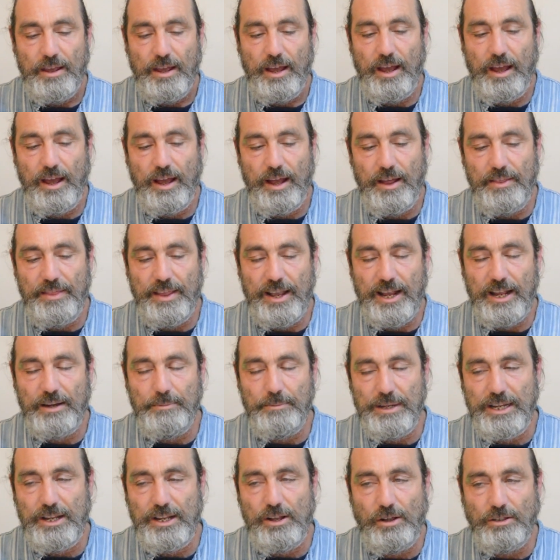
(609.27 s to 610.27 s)
They're going
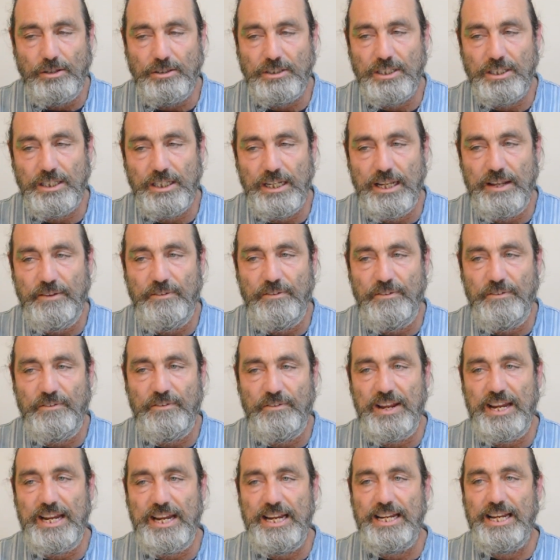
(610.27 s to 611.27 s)
to be constantly
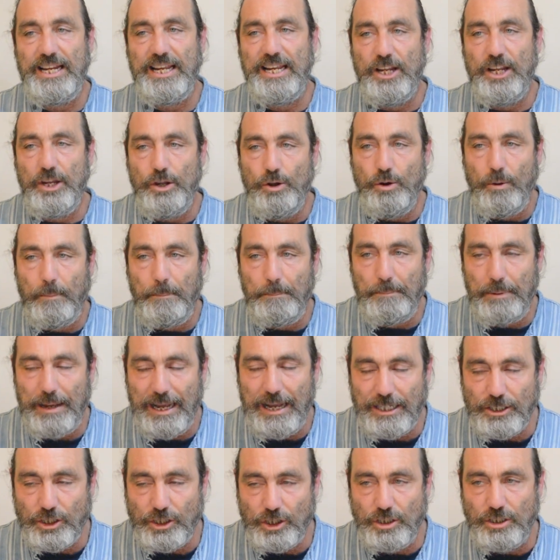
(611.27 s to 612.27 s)
feeding your
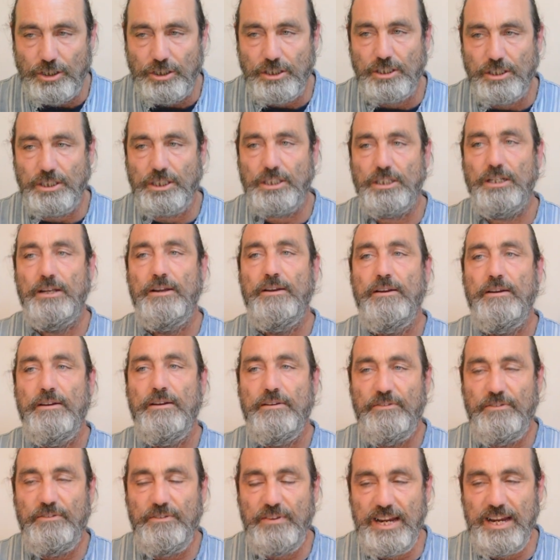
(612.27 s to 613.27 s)
passions,
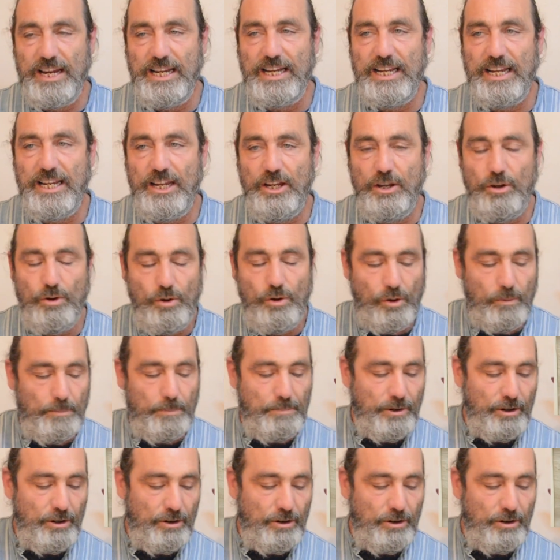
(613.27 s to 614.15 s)
feeding your